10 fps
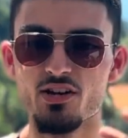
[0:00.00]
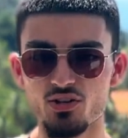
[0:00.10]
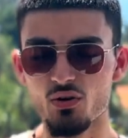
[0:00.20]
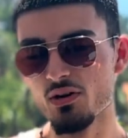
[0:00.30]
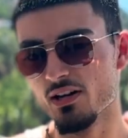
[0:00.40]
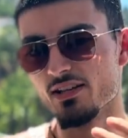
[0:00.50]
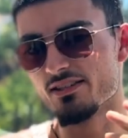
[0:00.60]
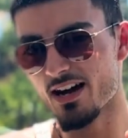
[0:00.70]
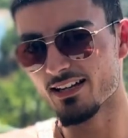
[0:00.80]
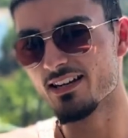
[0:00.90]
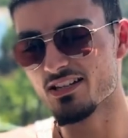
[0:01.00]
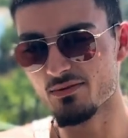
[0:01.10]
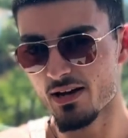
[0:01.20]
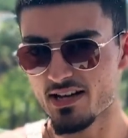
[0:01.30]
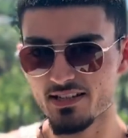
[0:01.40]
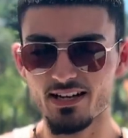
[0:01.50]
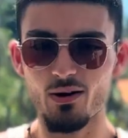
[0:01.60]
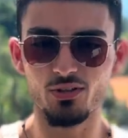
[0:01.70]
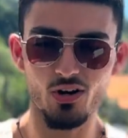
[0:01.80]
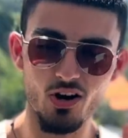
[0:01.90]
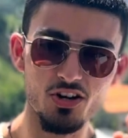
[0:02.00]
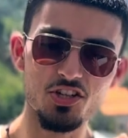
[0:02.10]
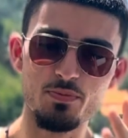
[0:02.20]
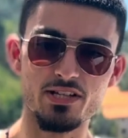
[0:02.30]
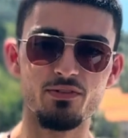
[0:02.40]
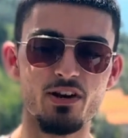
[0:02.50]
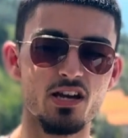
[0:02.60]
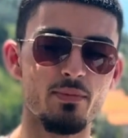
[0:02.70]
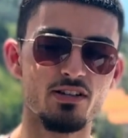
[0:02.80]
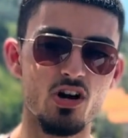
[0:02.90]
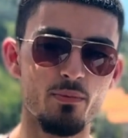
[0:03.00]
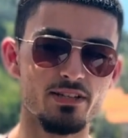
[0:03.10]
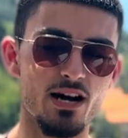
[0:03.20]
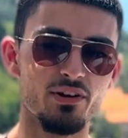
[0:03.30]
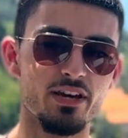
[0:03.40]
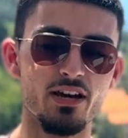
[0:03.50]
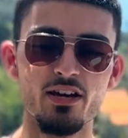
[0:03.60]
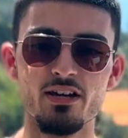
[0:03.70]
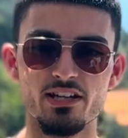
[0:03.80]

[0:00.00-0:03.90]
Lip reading: So Thailand is amazing. I would 100% recommend coming down here